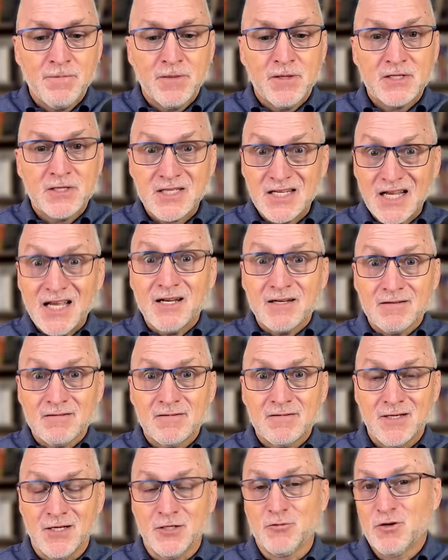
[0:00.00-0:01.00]
Sin
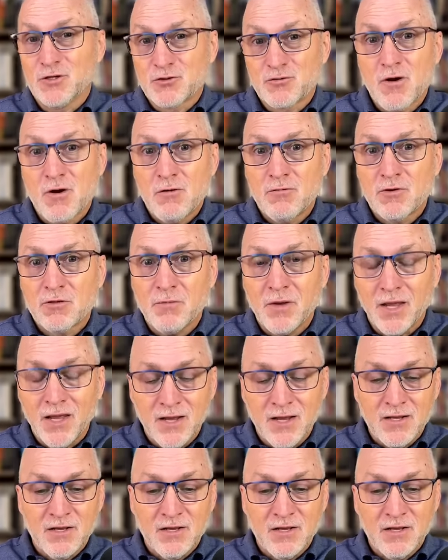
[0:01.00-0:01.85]
is what's wrong with me.